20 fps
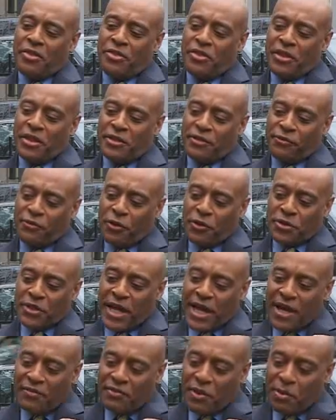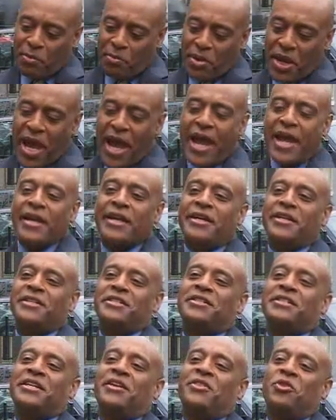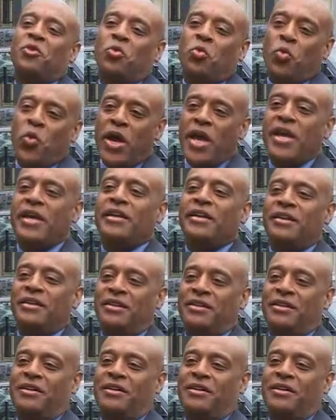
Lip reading: these folks have the baggage and the weight